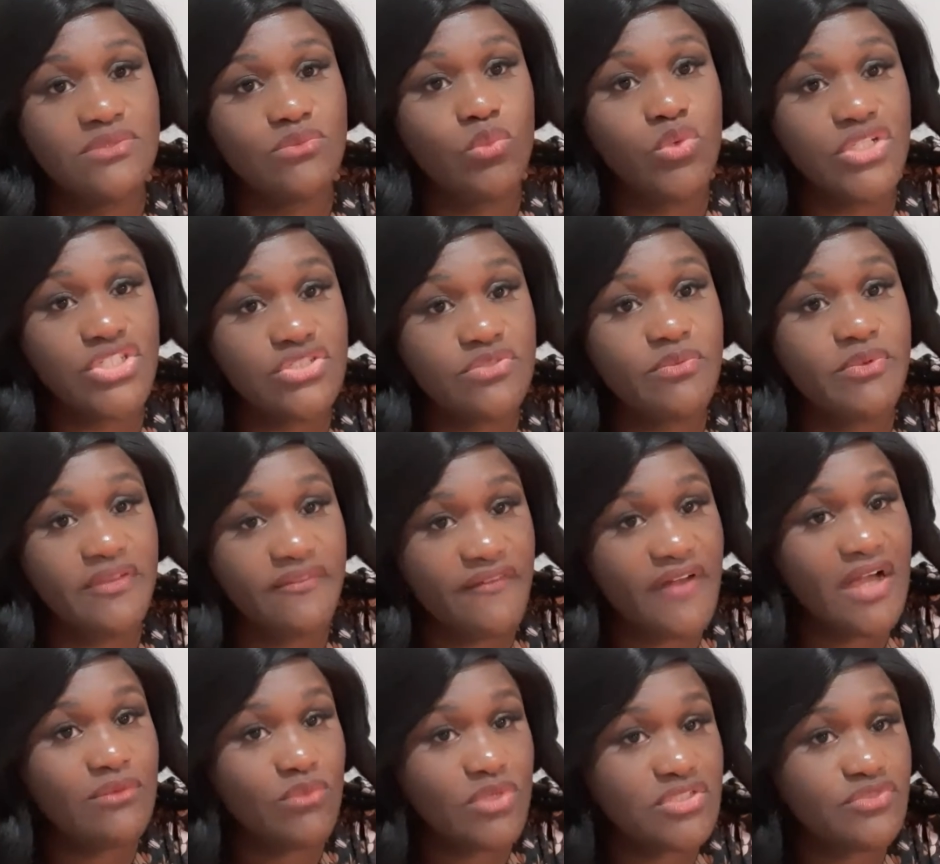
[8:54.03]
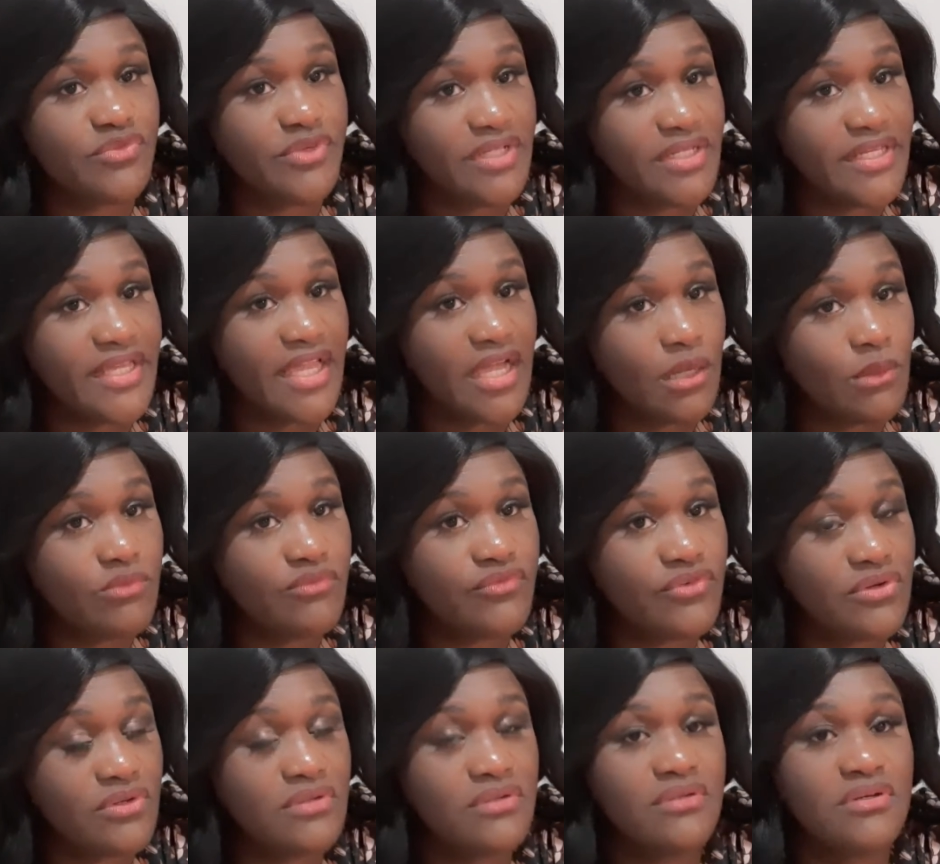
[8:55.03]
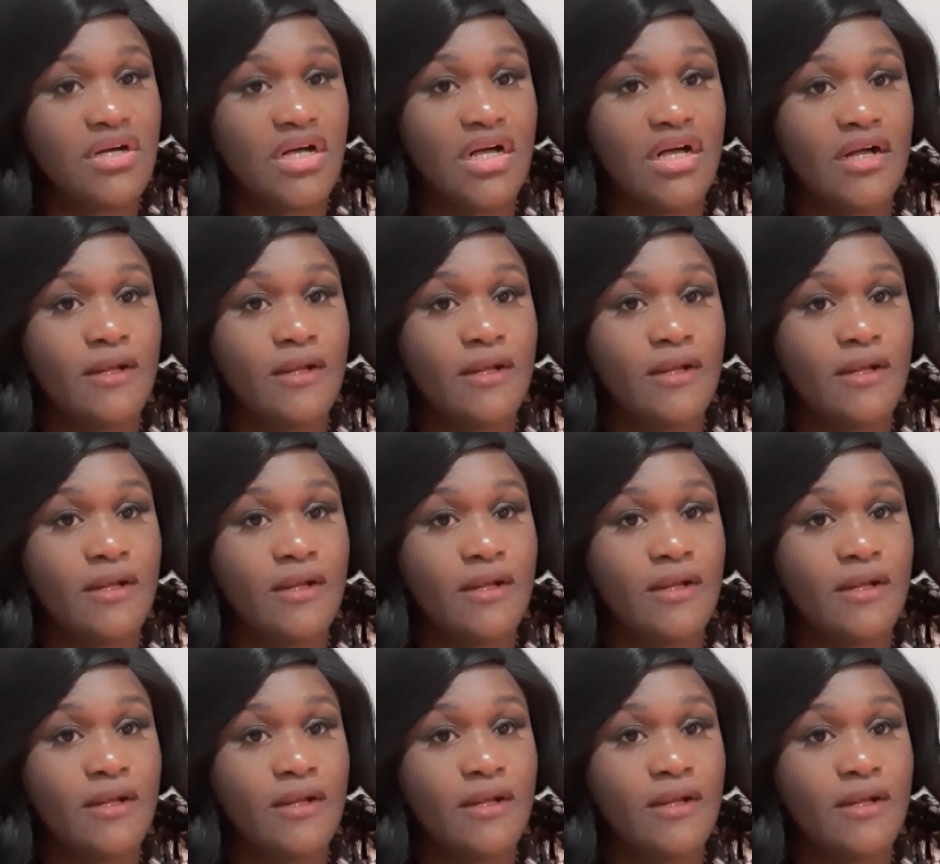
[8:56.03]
which we found was really helpful.